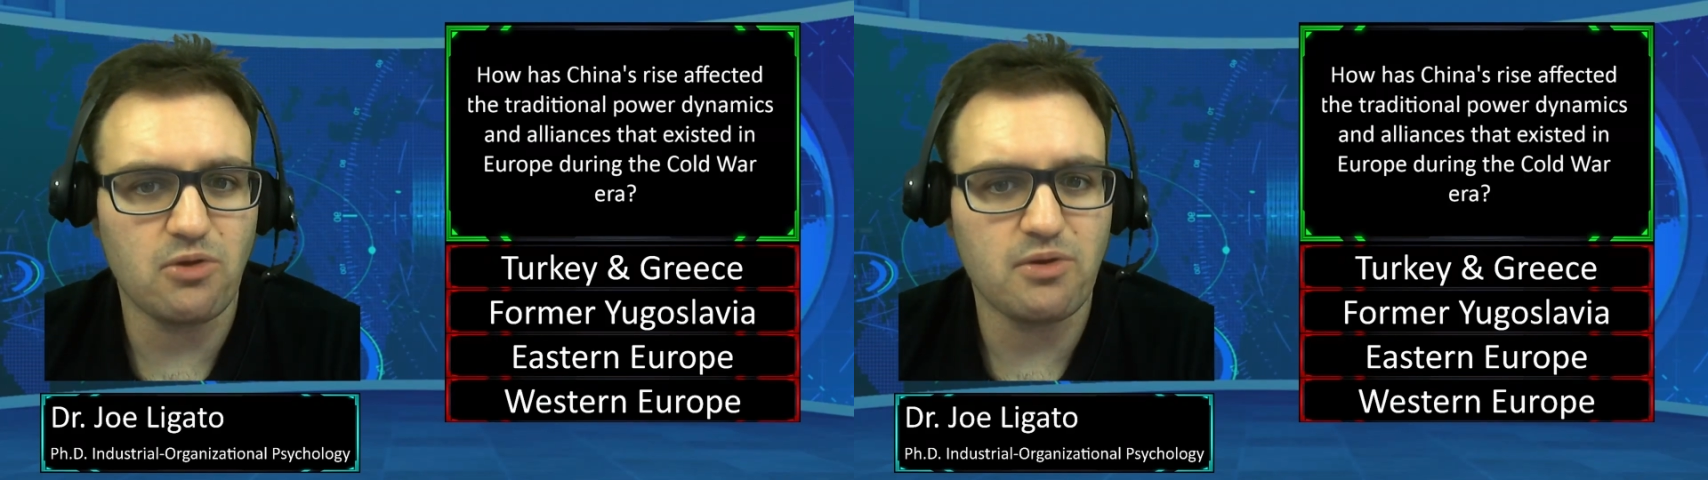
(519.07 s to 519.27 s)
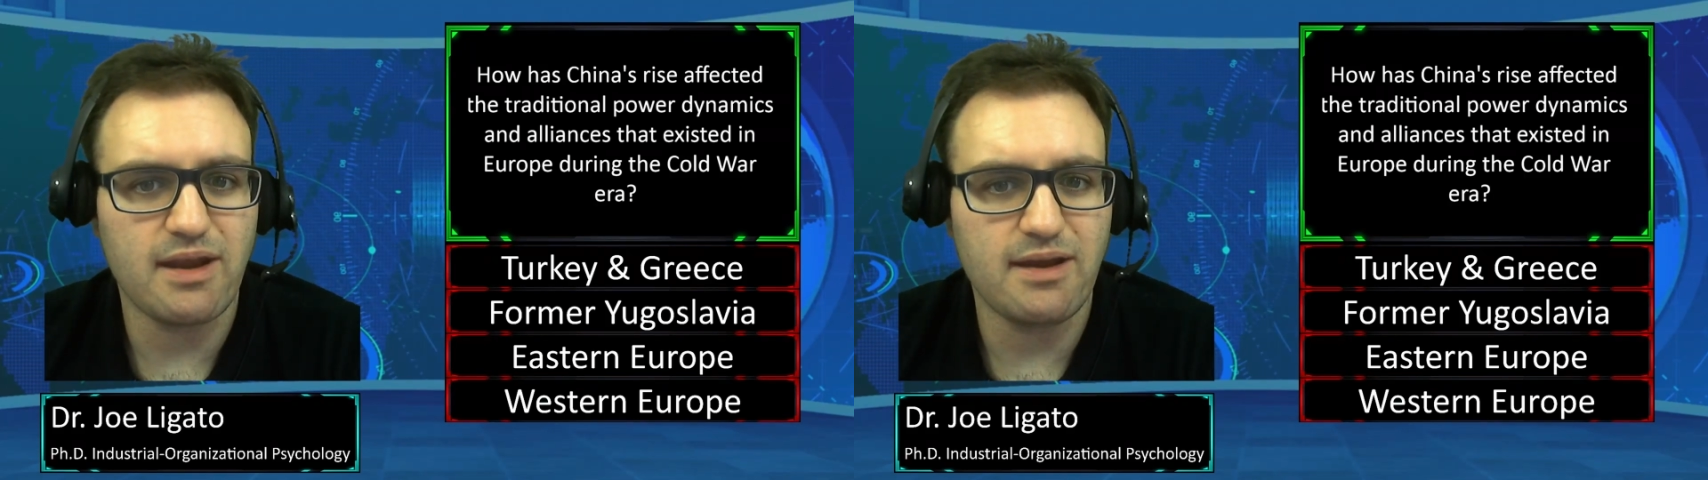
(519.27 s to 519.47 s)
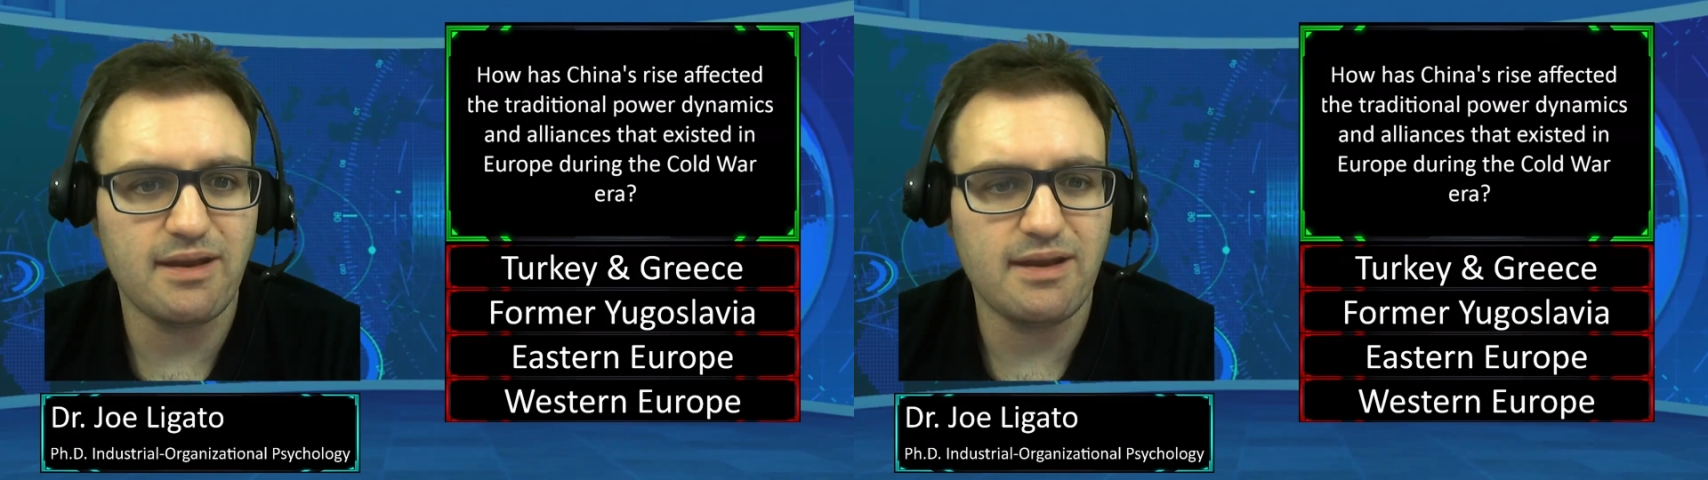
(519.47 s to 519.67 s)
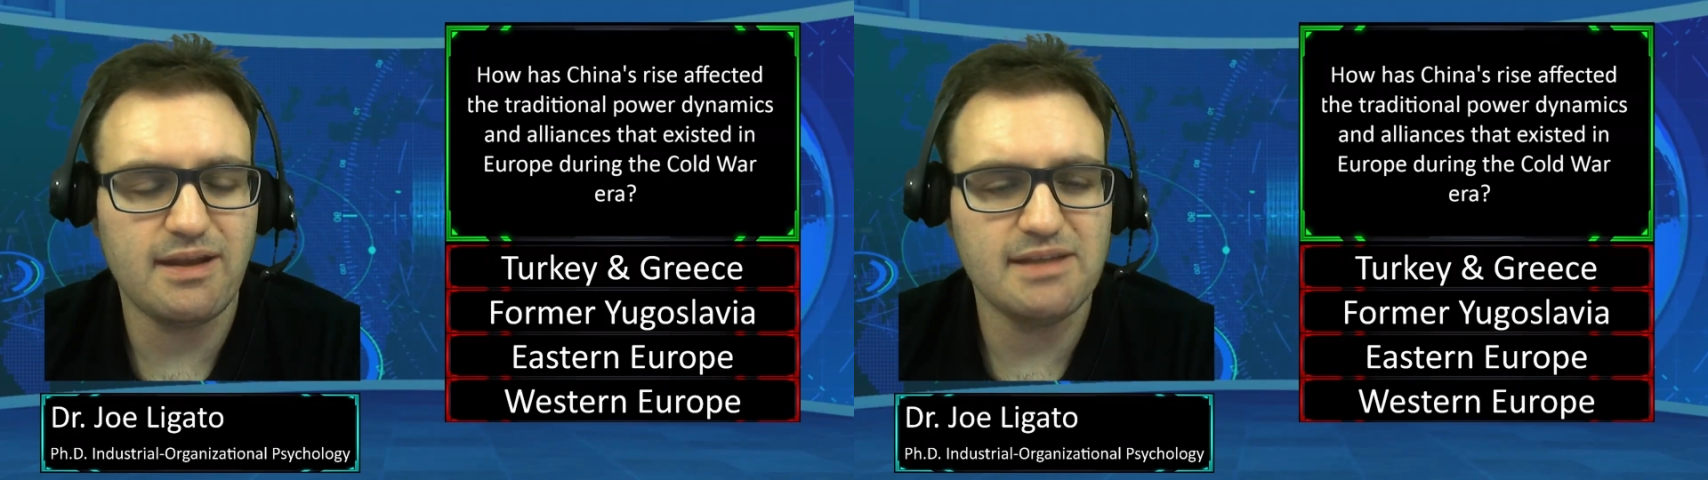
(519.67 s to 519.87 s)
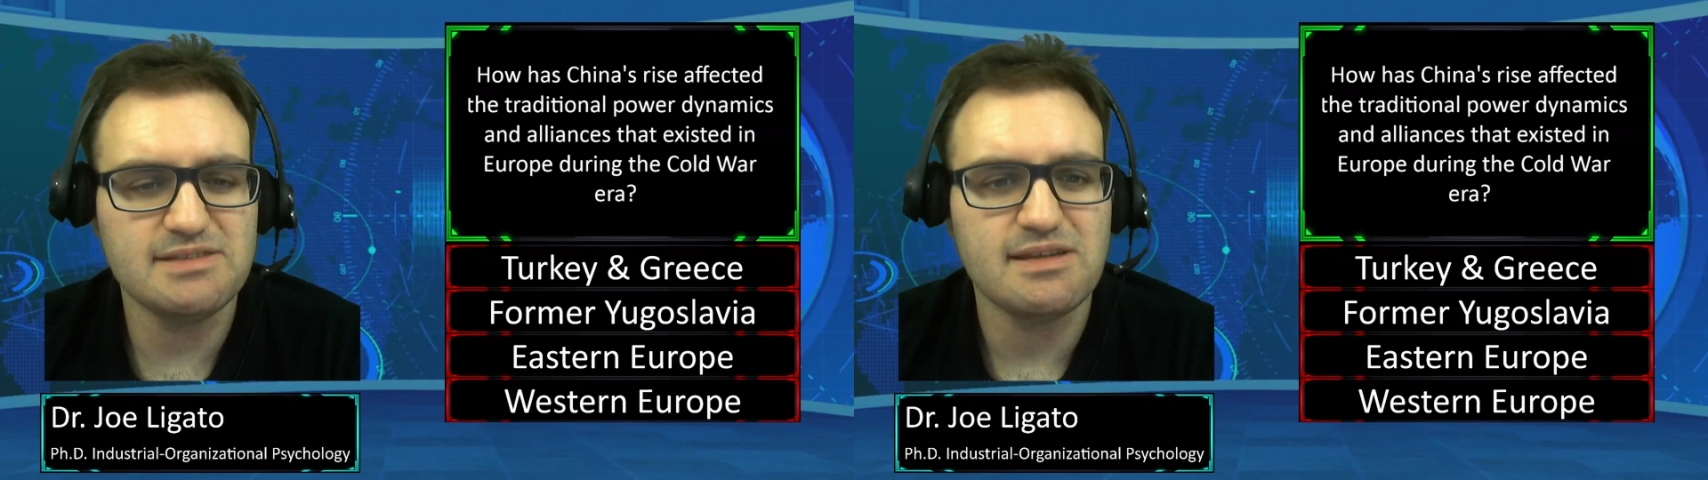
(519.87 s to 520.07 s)
located it
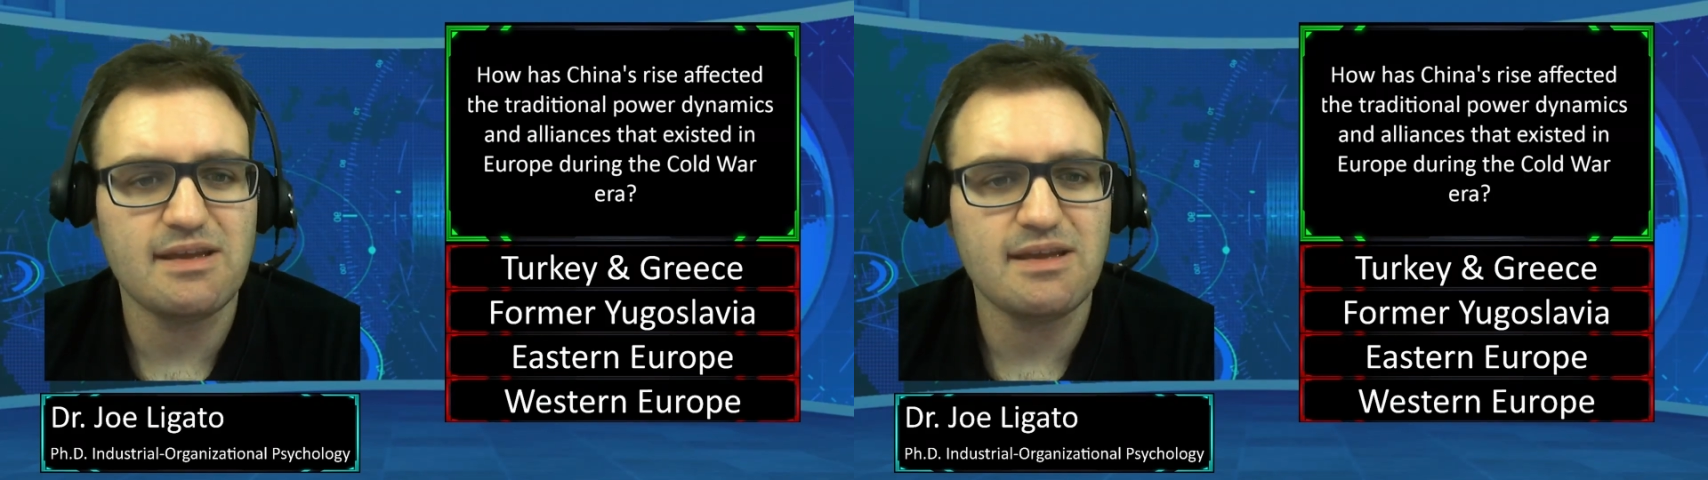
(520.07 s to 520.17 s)
is,